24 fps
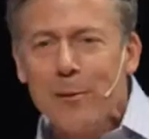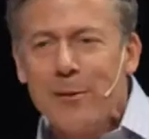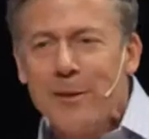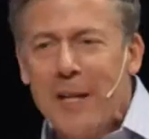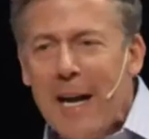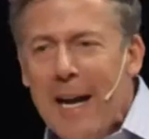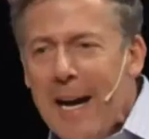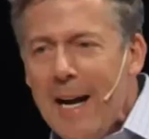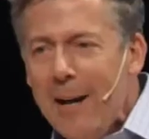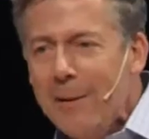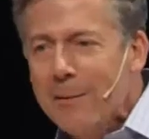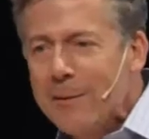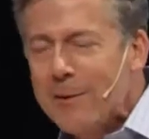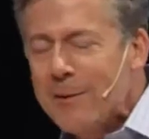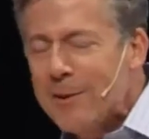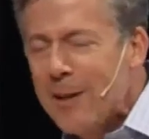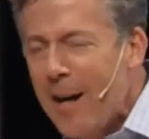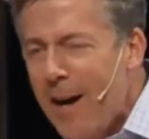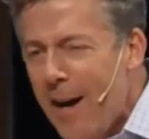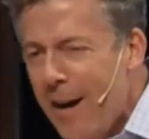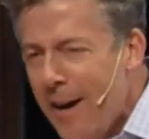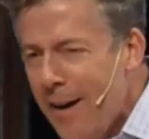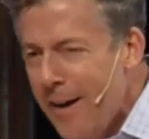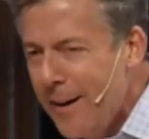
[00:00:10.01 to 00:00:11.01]
day
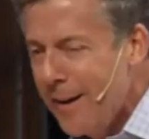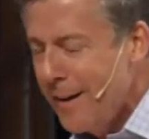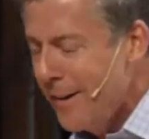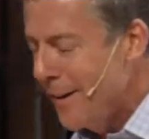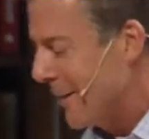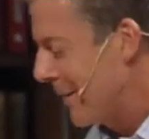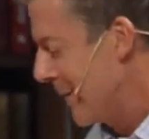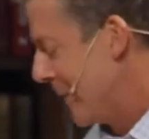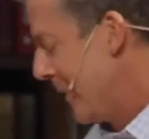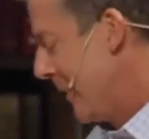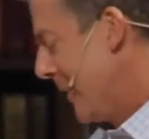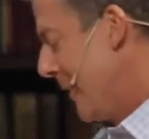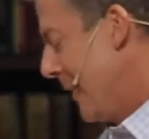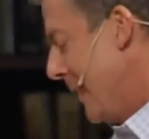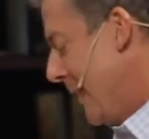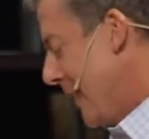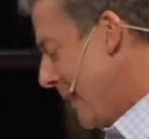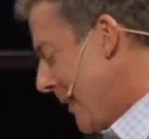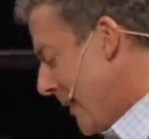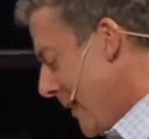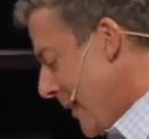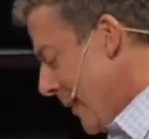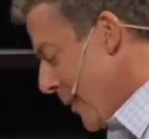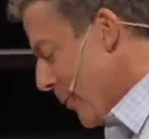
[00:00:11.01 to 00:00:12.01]
outside, and
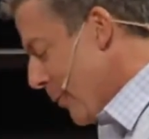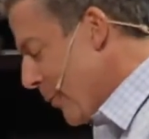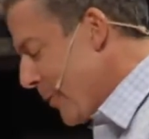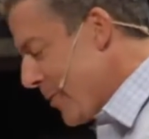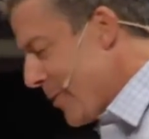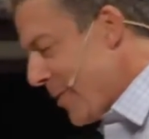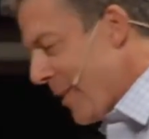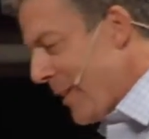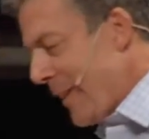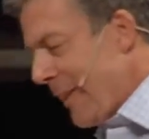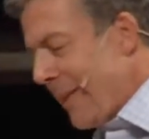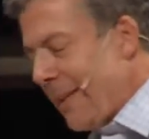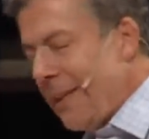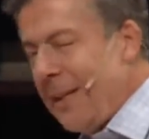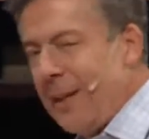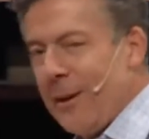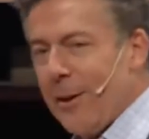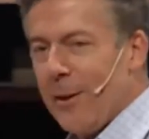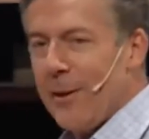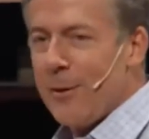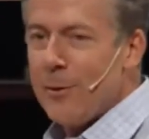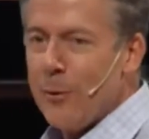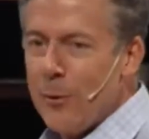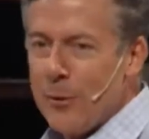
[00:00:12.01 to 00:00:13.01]
we're sitting in
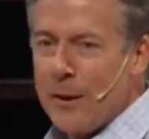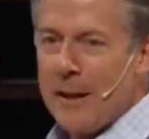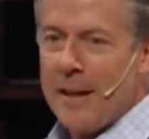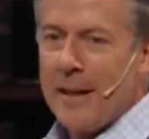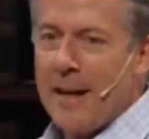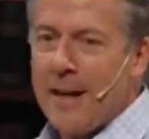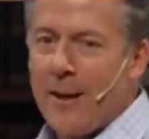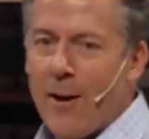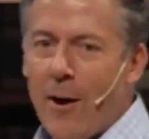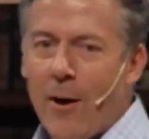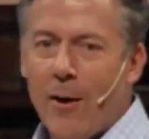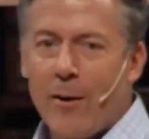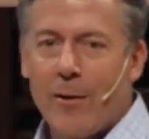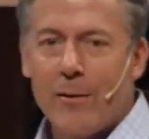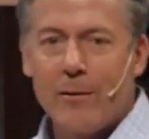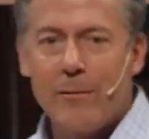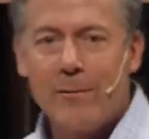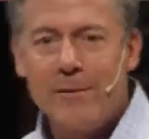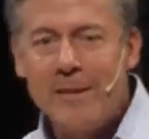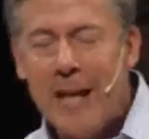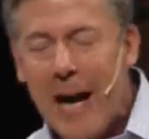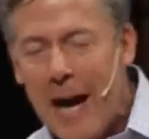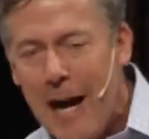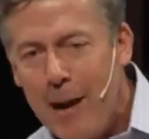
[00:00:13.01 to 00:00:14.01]
here looking at our
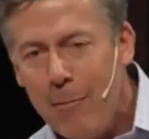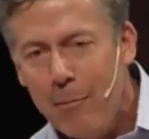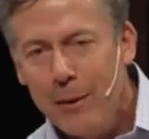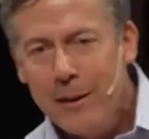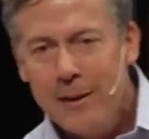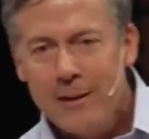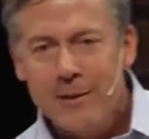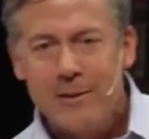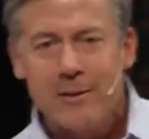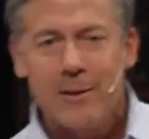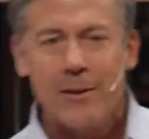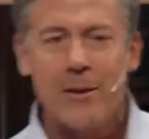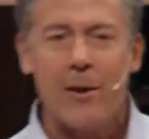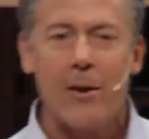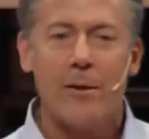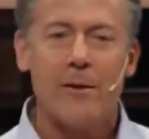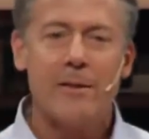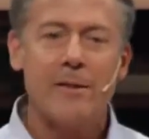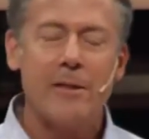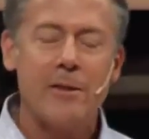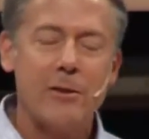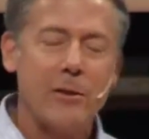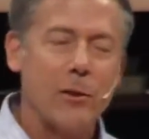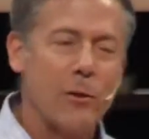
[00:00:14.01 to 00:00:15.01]
tablets and our
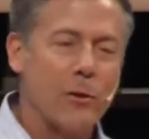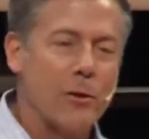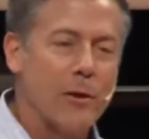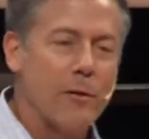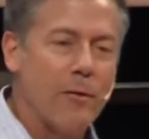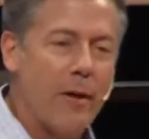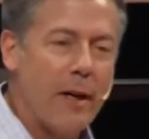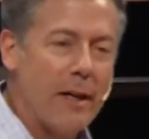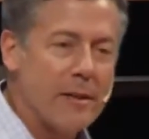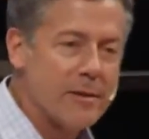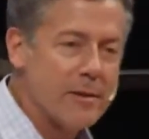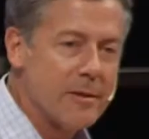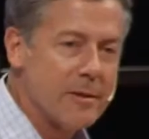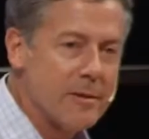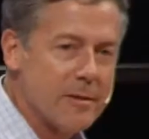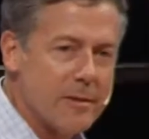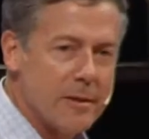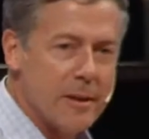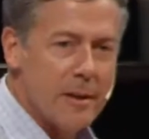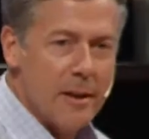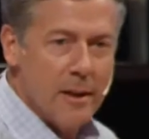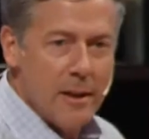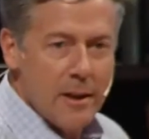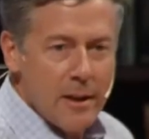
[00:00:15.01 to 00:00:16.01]
digital
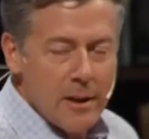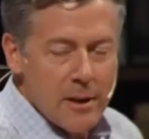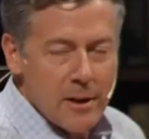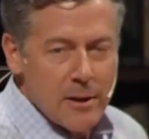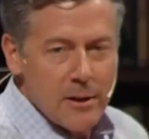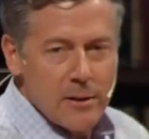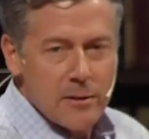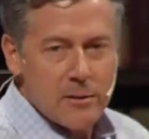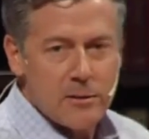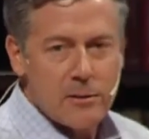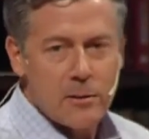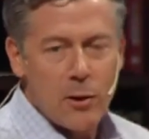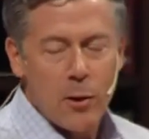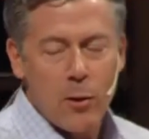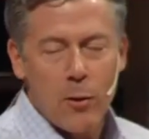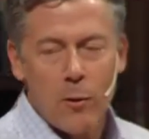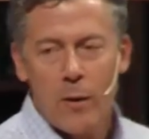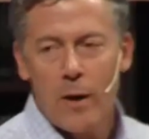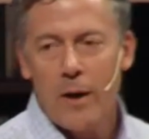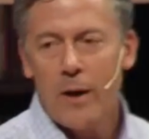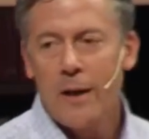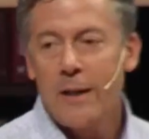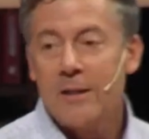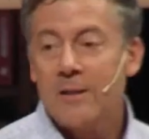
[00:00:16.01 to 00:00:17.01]
devices.
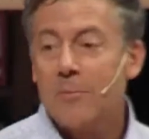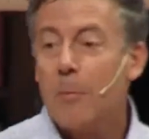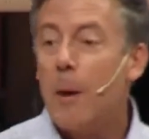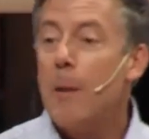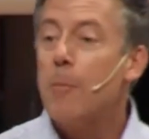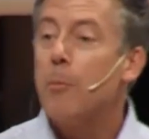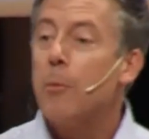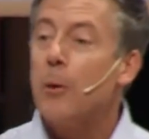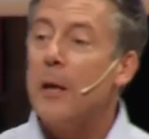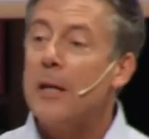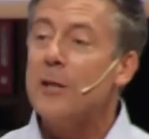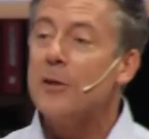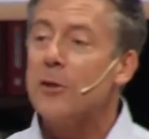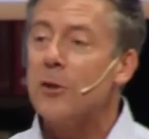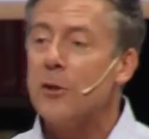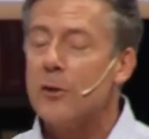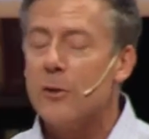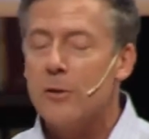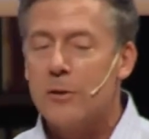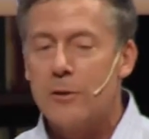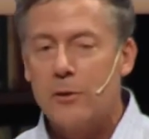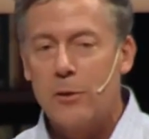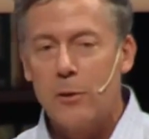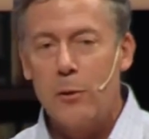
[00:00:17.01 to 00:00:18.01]
So it's my
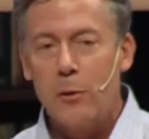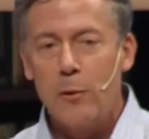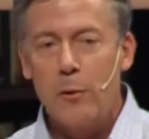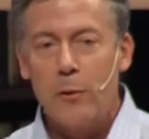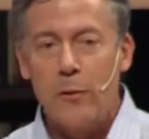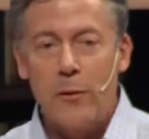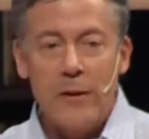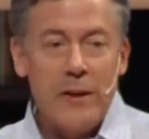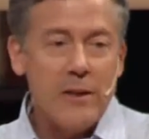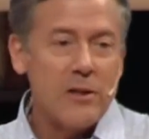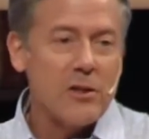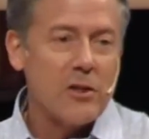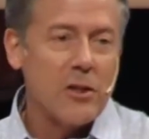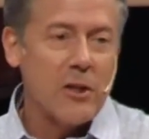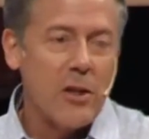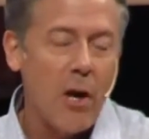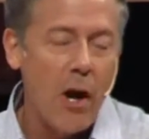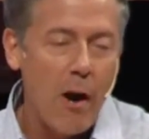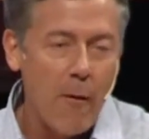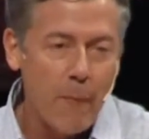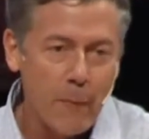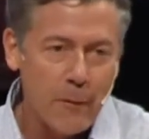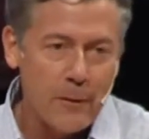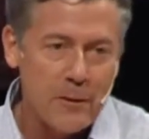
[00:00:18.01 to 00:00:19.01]
pleasure to finish the
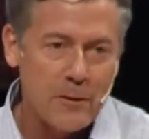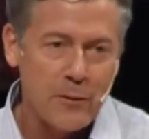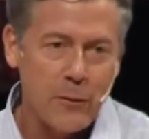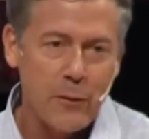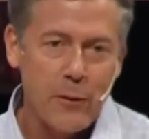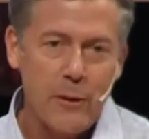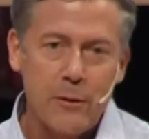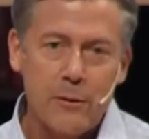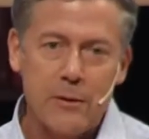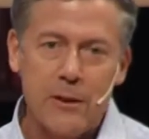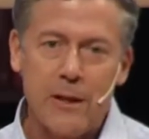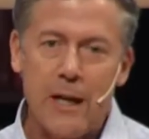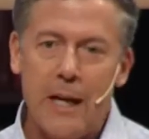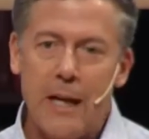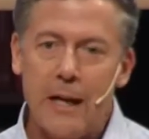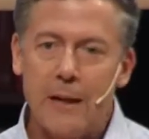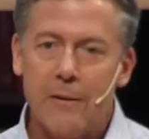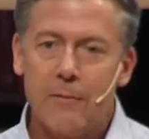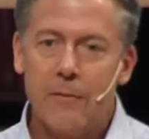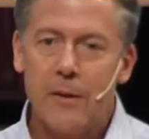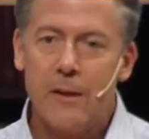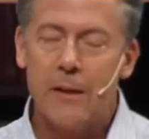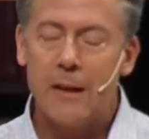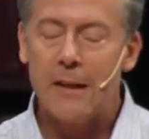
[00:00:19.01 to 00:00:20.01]
conference for you today
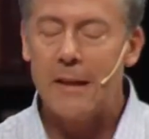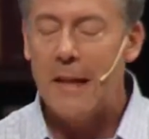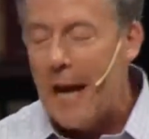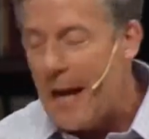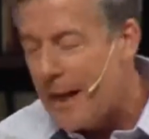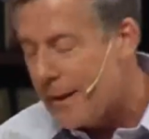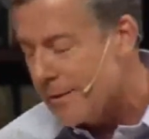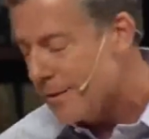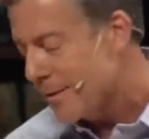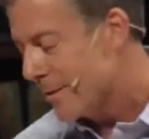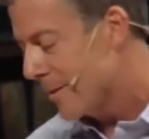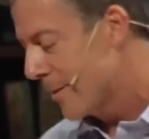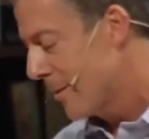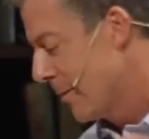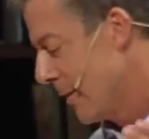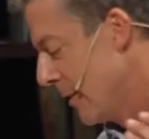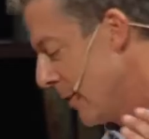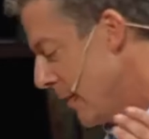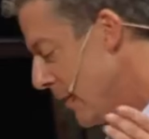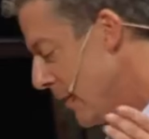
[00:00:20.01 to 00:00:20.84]
in the last